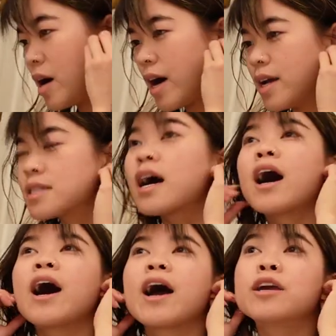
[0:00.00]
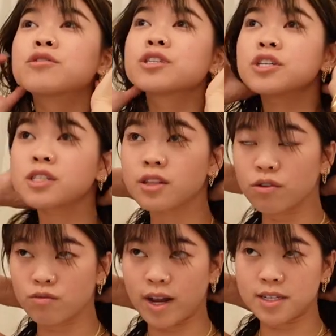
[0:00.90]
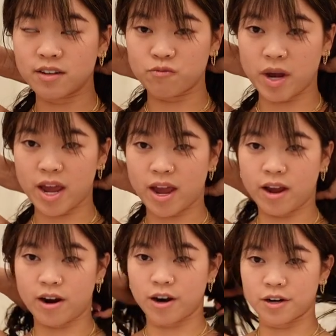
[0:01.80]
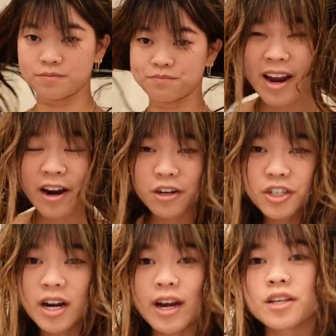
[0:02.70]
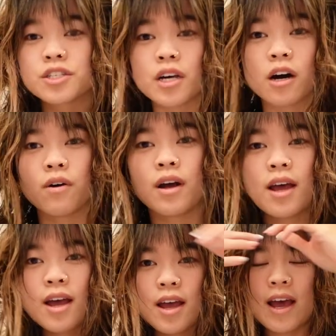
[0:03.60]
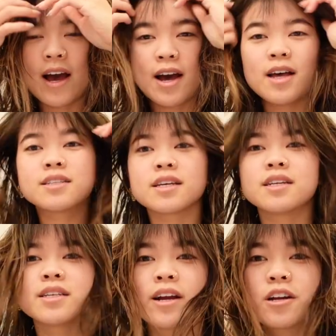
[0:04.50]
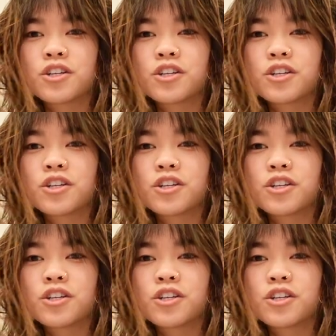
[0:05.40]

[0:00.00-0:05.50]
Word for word: But I usually just let the rest of my hair air dry. So as it is air